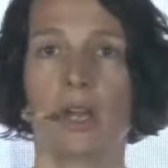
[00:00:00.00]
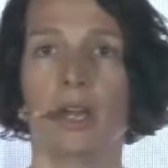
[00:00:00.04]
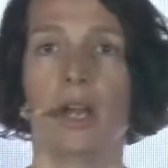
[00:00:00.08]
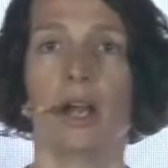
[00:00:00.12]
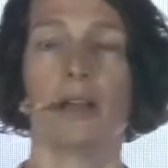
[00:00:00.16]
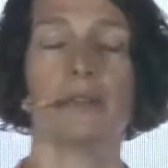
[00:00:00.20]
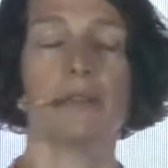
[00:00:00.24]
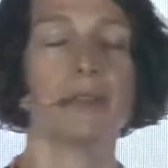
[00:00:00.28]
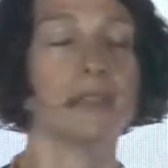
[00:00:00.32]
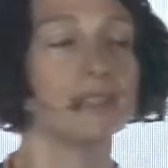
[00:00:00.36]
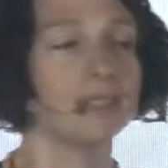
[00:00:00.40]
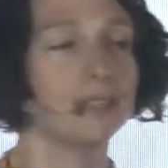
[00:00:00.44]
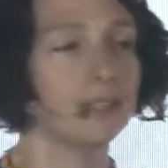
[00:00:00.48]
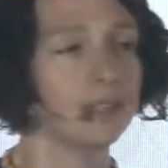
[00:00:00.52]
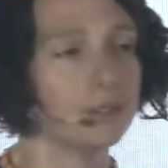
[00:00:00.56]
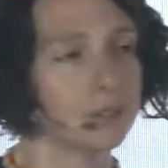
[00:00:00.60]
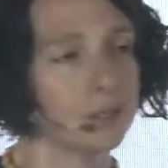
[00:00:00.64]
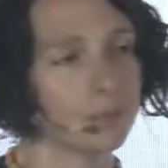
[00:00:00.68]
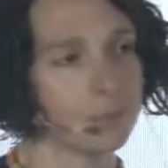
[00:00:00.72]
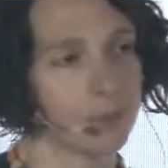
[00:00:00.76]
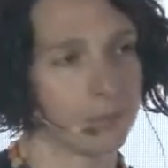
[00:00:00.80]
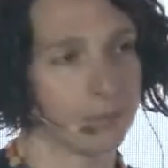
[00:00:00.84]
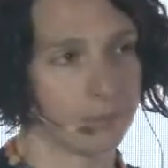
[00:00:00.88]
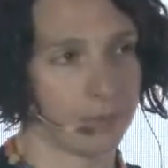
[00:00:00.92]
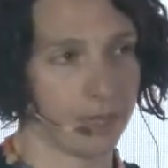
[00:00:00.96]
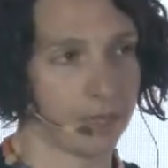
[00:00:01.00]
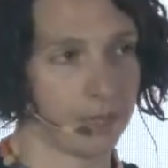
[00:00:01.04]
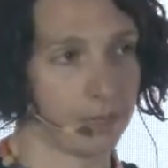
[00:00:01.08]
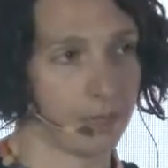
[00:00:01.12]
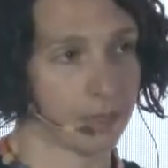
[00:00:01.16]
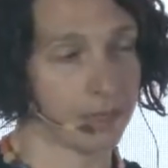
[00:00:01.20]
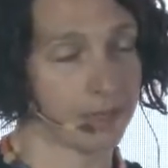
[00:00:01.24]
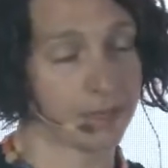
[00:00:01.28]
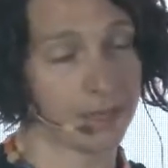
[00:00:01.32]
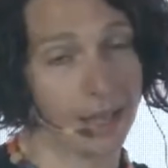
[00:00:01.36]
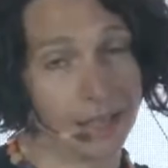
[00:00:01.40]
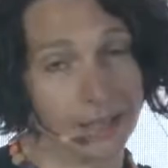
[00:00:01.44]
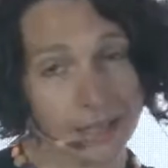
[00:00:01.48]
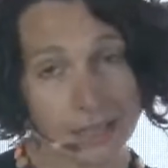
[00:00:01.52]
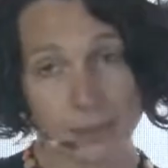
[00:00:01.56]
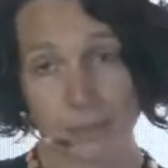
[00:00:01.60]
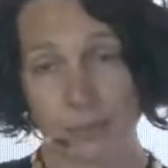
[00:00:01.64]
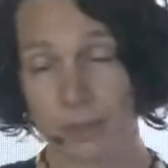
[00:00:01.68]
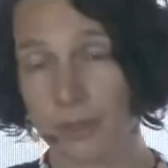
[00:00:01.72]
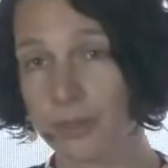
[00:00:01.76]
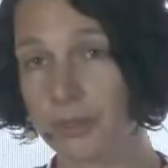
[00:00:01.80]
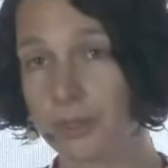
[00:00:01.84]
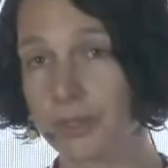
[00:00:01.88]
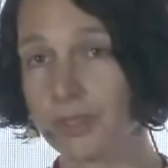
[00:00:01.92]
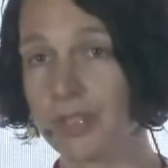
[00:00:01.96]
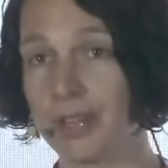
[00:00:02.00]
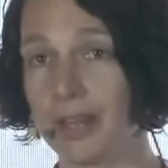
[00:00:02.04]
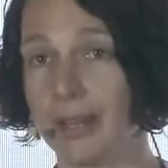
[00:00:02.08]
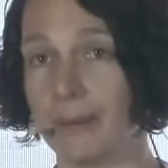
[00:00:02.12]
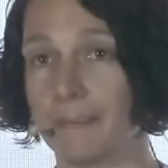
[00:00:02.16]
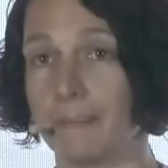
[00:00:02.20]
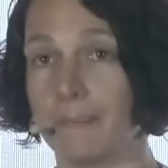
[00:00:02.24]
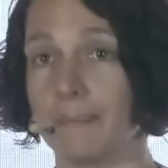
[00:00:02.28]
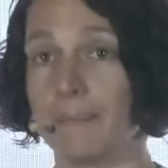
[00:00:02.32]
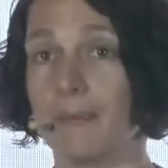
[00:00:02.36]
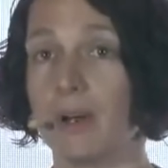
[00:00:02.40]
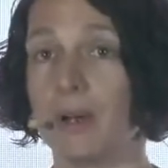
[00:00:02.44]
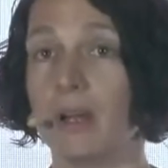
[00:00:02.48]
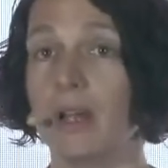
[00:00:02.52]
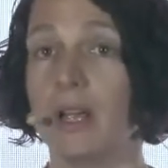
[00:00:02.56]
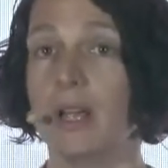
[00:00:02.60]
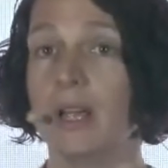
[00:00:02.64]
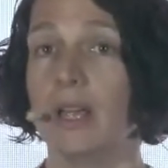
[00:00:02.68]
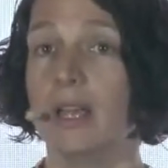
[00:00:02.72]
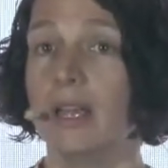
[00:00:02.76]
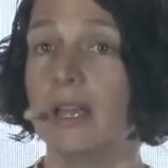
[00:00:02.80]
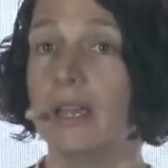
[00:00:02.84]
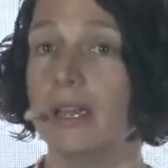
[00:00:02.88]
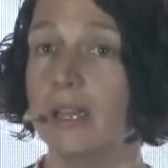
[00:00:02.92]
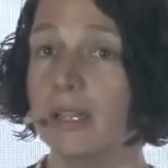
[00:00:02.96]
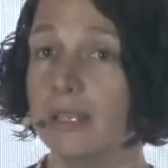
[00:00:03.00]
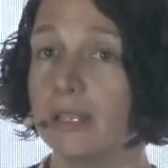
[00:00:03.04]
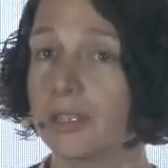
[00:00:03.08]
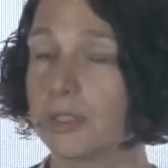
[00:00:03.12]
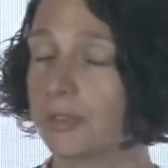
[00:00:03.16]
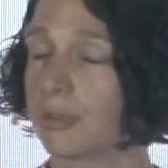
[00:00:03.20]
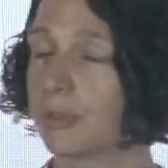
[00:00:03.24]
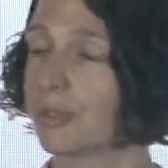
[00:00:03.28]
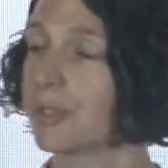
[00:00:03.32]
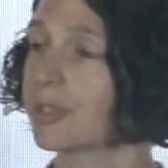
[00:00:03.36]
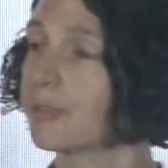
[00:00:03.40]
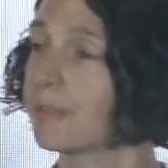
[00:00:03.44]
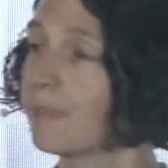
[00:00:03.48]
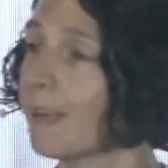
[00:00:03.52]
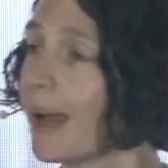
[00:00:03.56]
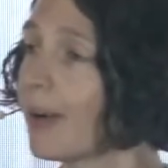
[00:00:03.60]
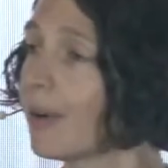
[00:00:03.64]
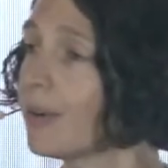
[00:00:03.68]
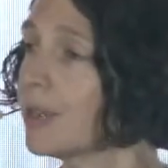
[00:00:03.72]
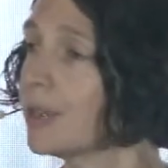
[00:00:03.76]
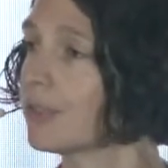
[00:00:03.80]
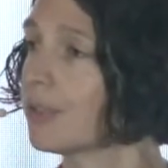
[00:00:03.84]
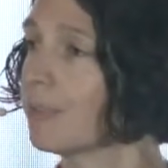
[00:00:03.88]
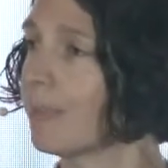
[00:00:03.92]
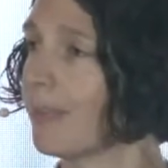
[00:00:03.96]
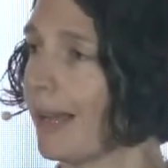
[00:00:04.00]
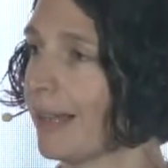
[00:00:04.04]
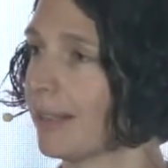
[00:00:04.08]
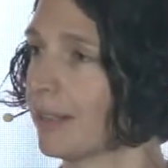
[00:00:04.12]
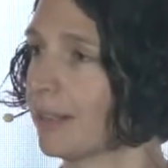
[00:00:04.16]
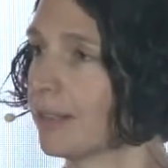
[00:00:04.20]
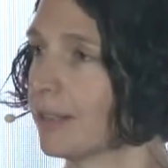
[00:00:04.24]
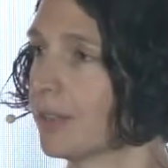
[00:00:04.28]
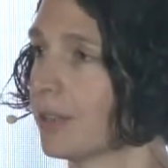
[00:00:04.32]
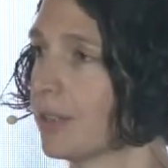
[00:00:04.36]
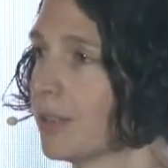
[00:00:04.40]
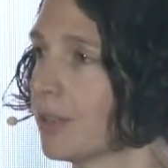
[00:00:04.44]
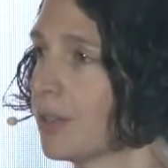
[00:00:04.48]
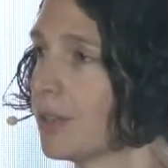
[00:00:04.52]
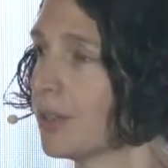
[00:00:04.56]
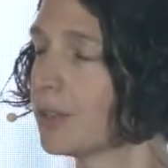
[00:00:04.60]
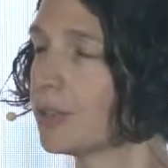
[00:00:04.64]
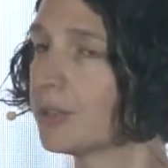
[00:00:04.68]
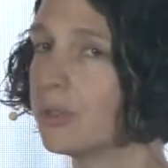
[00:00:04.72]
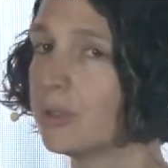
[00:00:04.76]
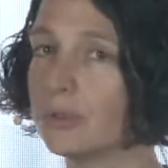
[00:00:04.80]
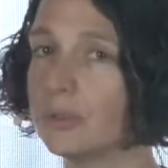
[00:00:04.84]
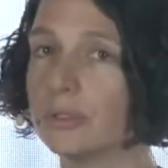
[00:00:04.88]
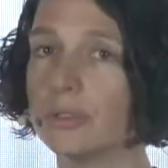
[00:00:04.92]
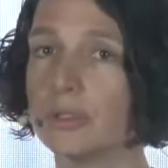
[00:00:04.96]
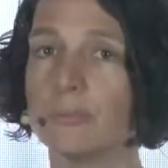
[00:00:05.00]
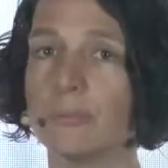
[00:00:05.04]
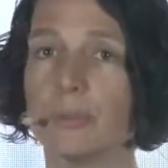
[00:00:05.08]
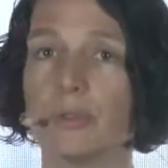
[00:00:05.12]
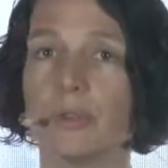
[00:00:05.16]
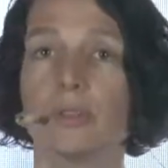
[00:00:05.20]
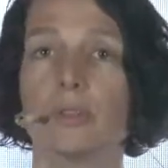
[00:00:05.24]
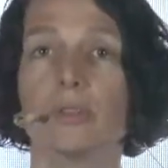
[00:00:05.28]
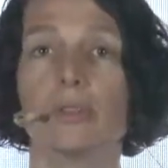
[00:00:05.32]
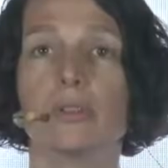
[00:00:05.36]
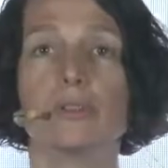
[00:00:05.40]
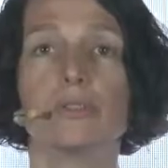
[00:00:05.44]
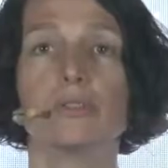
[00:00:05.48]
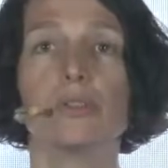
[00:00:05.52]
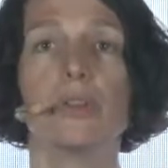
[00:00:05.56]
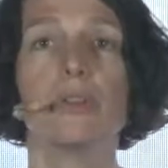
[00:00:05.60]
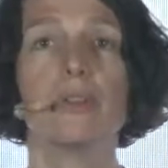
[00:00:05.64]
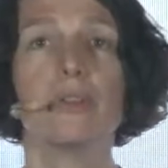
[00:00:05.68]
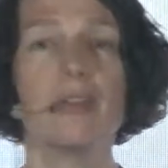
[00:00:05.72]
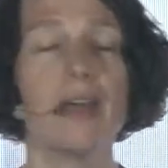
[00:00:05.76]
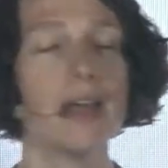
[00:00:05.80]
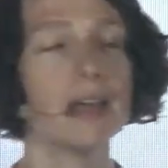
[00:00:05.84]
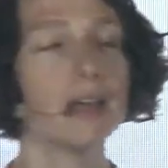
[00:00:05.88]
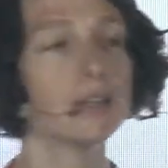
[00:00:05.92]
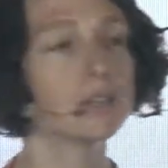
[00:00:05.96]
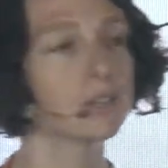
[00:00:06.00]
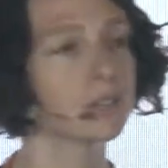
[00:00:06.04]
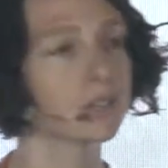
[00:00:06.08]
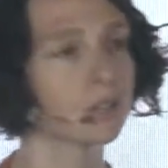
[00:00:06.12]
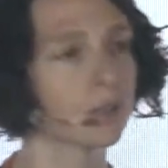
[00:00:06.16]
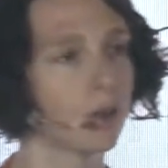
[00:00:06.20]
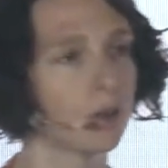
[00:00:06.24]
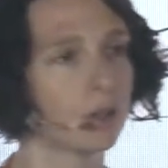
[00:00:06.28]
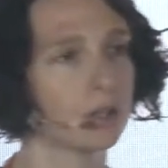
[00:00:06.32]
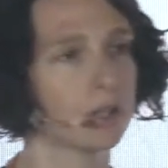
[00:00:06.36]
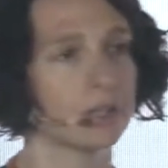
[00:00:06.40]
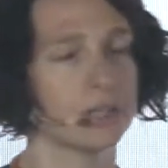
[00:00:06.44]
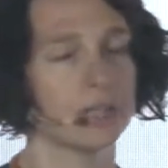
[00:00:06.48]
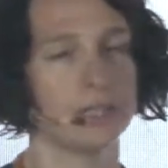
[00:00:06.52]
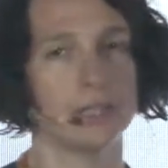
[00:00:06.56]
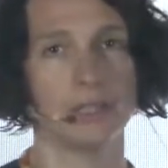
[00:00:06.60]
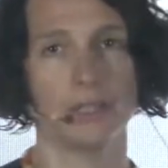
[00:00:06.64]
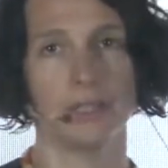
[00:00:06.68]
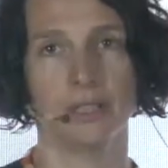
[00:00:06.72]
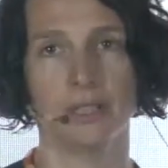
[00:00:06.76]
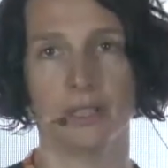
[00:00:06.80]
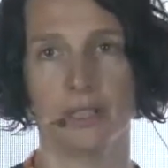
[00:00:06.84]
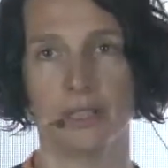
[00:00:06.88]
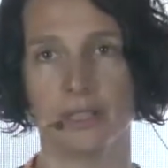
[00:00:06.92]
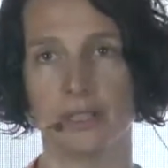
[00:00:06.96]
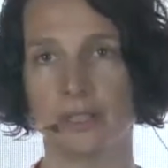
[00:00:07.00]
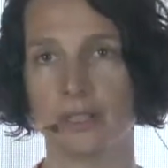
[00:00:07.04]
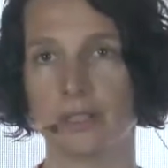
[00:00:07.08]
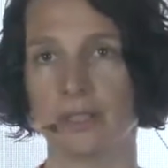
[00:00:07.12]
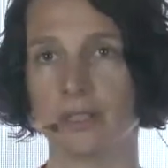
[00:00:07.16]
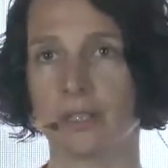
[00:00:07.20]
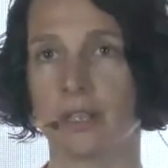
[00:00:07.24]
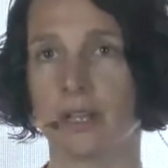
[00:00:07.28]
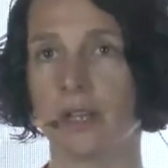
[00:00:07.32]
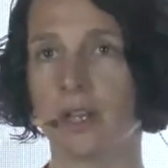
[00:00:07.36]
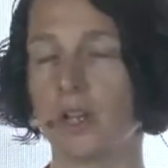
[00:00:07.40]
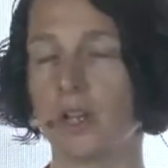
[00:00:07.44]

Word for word: And they need to be made accessible to them in a transparent manner, suitable to their scholarly needs,